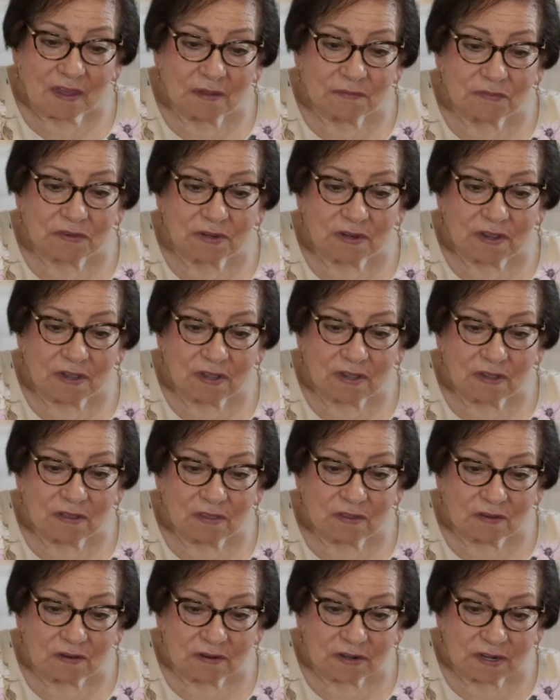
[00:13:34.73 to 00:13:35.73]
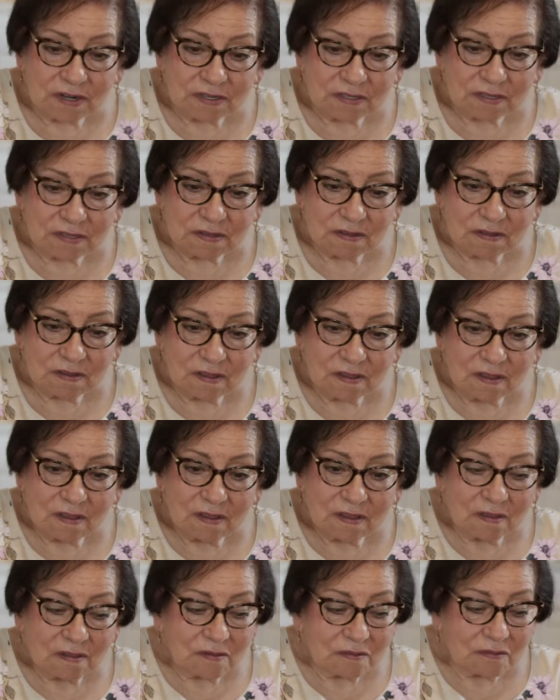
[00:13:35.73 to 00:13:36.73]
have 3 daughters
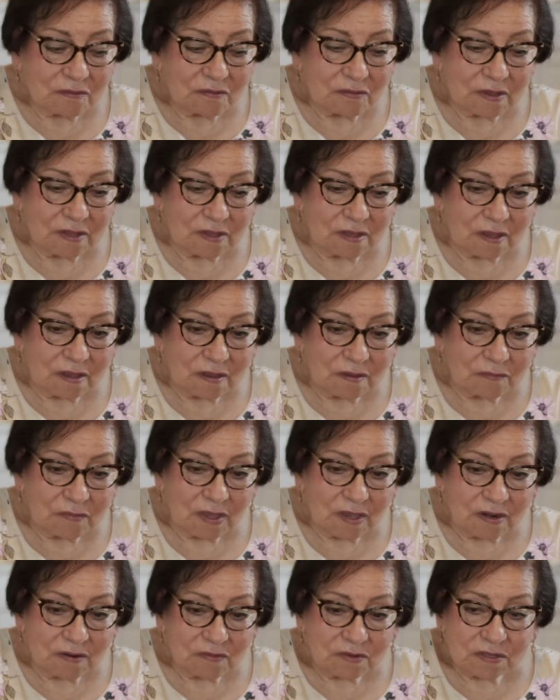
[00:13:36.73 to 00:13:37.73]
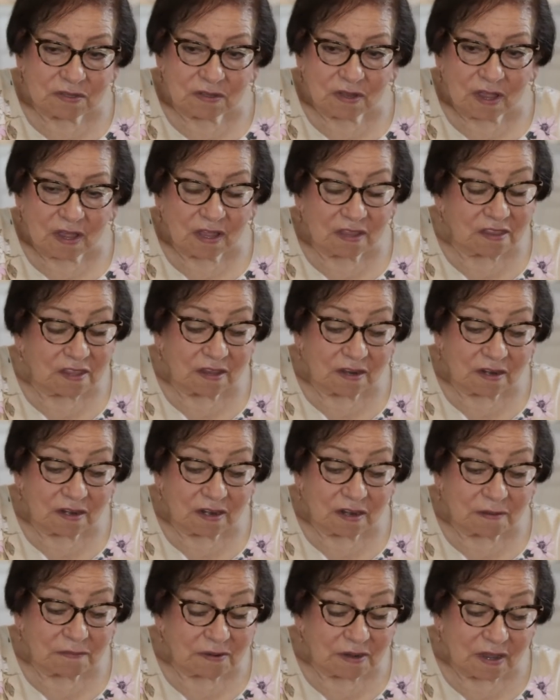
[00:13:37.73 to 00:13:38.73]
with a man with I think
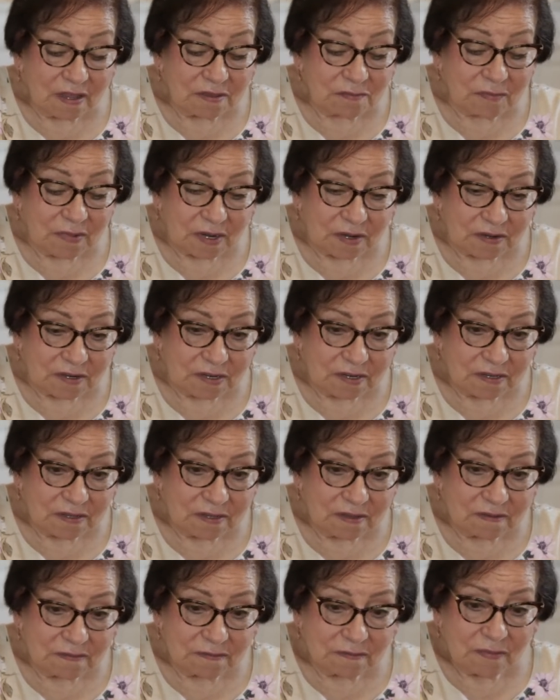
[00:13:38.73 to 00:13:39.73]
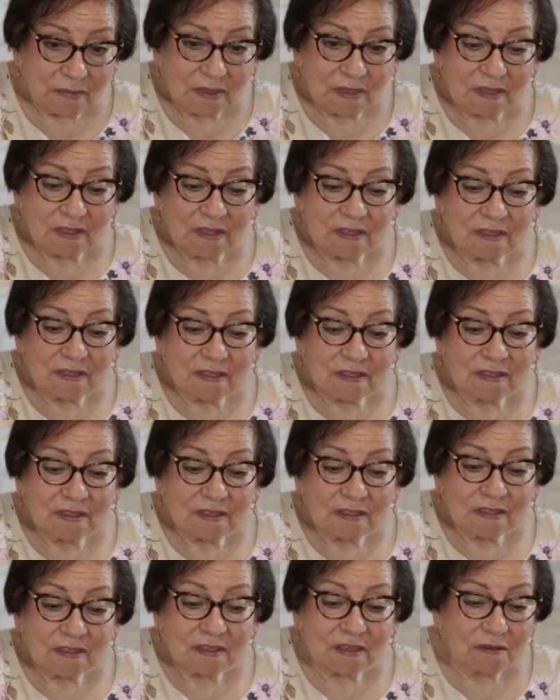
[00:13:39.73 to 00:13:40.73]
never got married.
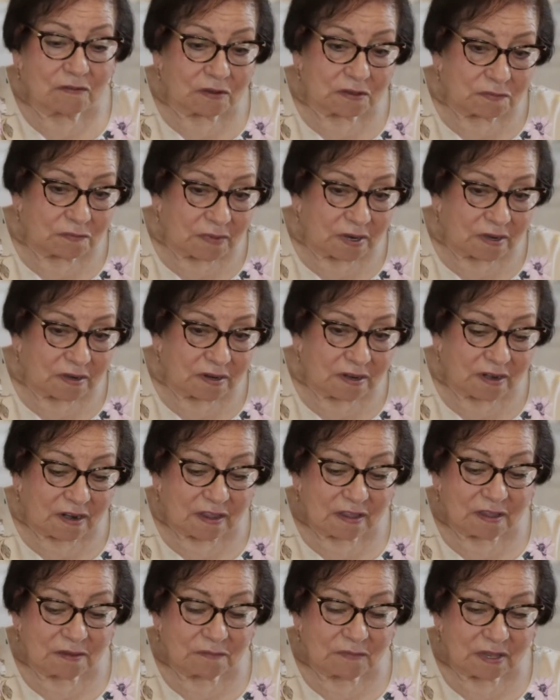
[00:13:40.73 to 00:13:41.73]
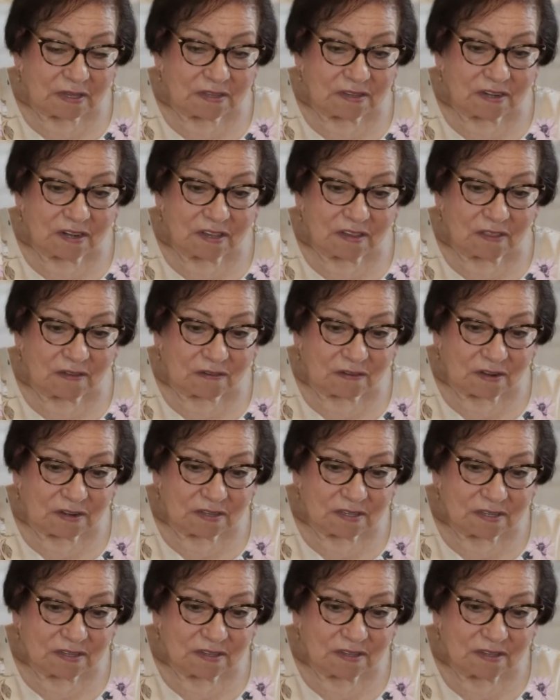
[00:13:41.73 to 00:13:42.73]
He was married, and I had my 3 daughters.